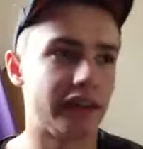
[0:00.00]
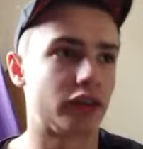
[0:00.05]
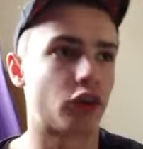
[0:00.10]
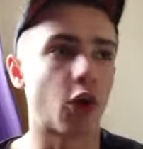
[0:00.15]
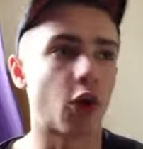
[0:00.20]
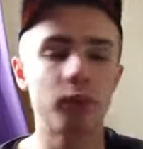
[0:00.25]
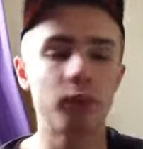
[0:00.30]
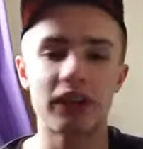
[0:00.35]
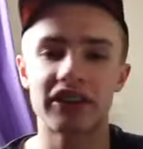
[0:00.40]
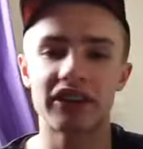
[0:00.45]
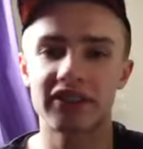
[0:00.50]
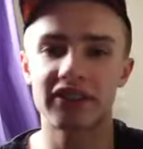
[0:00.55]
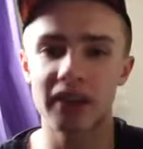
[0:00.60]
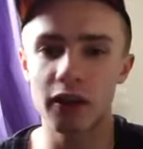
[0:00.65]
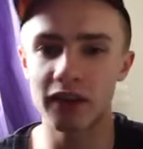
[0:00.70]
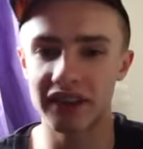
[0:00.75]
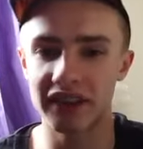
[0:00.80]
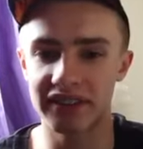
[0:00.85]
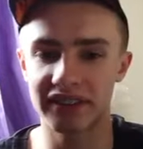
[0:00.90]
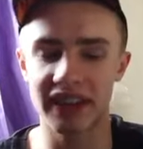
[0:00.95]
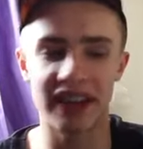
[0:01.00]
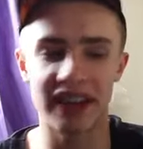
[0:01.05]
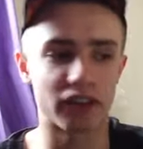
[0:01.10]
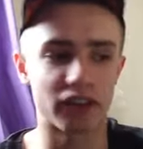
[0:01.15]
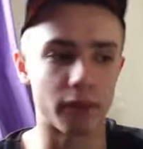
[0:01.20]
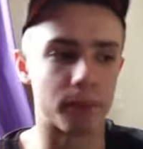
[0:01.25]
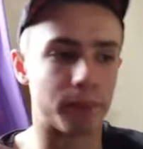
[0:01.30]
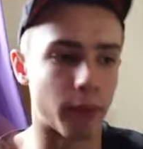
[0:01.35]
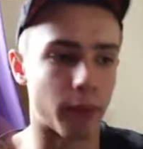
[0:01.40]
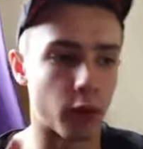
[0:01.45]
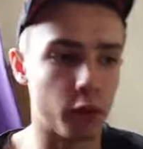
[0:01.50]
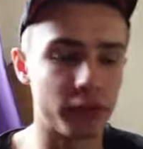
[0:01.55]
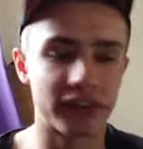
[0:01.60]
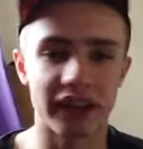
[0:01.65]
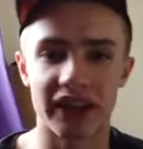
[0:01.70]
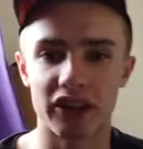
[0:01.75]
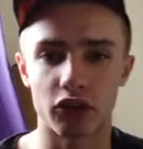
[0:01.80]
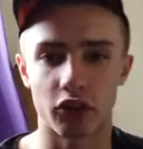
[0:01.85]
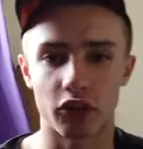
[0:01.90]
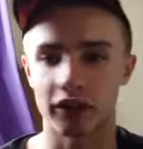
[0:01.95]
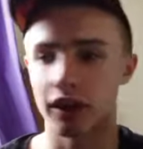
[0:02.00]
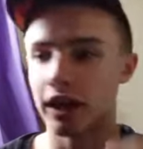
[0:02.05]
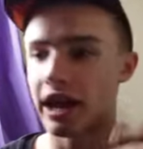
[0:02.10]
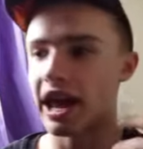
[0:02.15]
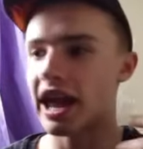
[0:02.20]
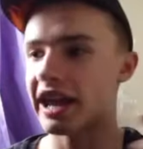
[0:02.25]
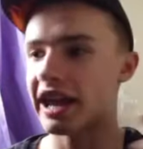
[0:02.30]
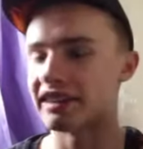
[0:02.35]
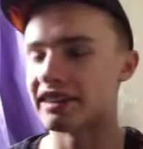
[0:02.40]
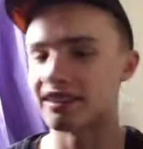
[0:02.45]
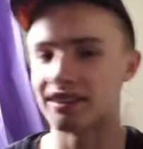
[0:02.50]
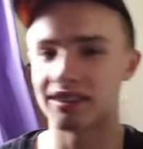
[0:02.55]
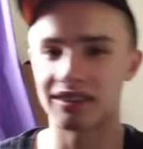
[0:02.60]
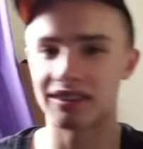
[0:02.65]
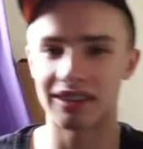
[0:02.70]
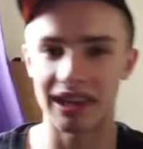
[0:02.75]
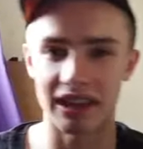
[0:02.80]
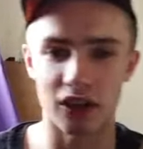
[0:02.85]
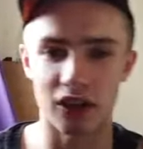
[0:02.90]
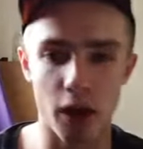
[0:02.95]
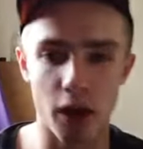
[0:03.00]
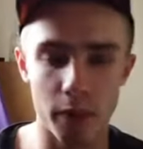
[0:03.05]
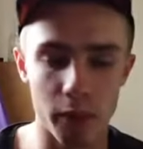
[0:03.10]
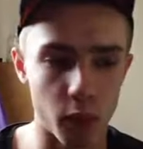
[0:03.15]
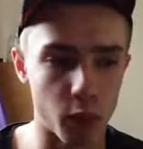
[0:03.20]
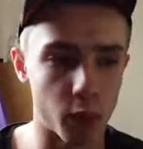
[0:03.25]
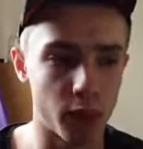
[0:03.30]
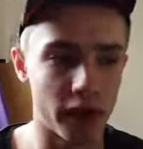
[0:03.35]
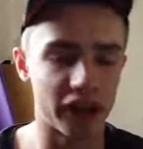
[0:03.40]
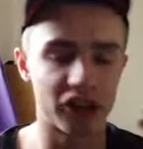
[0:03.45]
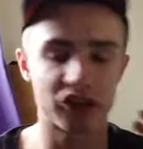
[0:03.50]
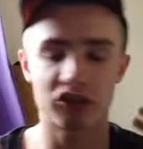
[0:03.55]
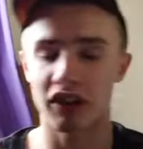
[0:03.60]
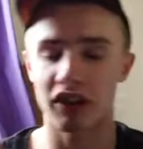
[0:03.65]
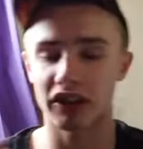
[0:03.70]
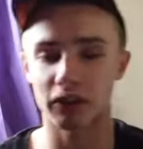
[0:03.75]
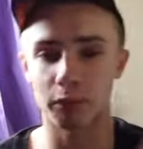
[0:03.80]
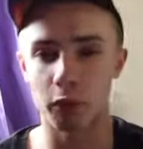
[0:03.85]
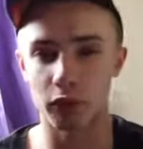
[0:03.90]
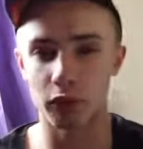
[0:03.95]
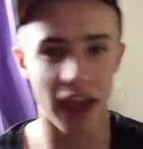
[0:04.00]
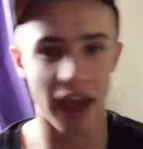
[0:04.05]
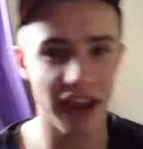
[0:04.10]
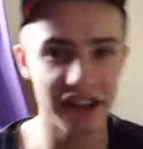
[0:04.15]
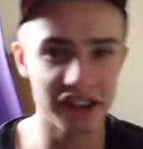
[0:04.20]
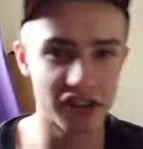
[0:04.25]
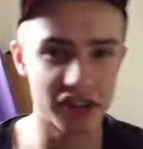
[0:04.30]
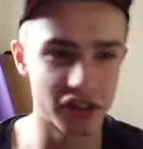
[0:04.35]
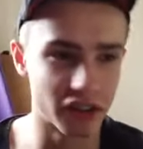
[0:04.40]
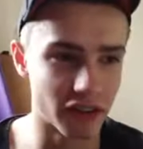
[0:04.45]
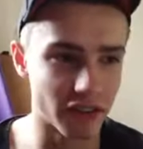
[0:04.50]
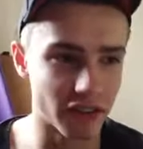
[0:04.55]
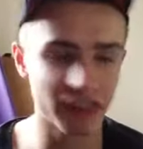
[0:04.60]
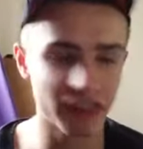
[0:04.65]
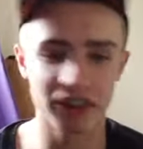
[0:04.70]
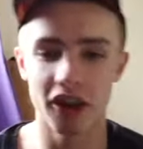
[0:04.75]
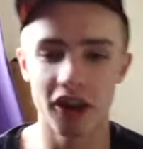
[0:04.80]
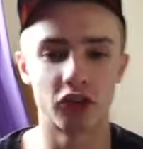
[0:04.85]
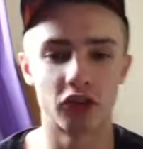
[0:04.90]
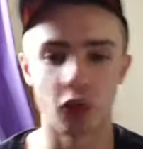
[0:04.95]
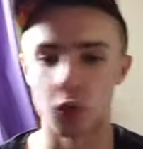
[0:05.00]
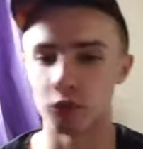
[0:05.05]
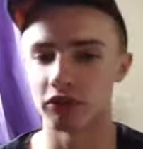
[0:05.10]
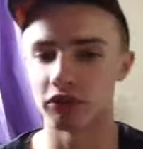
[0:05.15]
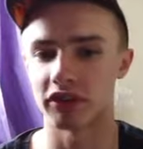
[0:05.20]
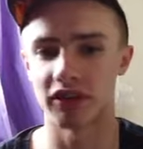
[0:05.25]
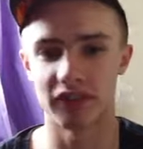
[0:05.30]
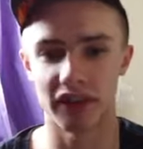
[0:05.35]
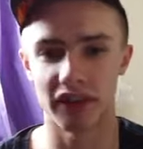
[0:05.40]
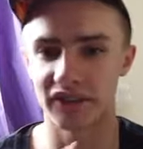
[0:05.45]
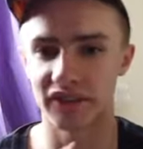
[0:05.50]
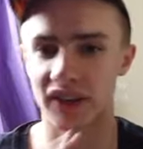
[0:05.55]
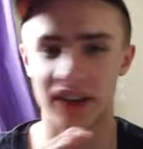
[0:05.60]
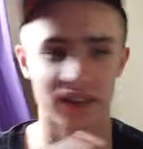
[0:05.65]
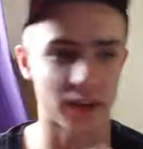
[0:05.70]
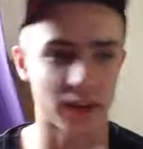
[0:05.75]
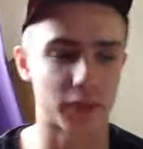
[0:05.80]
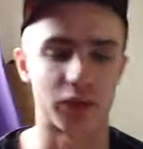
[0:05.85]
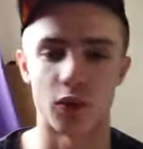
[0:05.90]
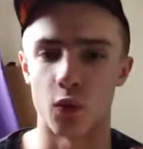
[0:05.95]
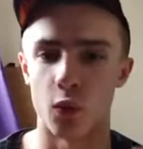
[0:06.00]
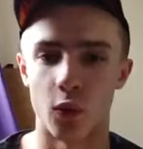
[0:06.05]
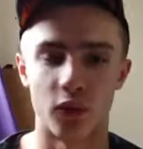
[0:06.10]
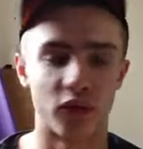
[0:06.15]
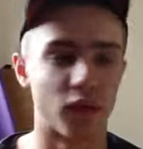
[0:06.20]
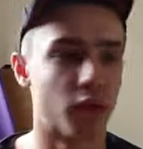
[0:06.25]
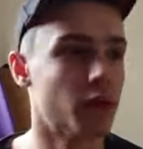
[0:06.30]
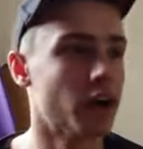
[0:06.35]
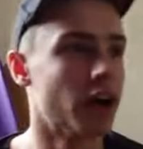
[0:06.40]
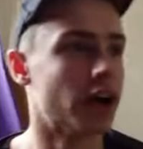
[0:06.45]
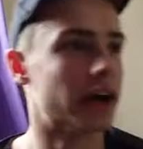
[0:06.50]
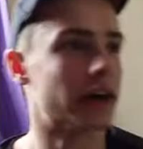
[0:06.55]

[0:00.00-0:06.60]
don't necessarily say it's a boat. Say it's like a sinkable transportation device. Don't say that. That's absolutely awful.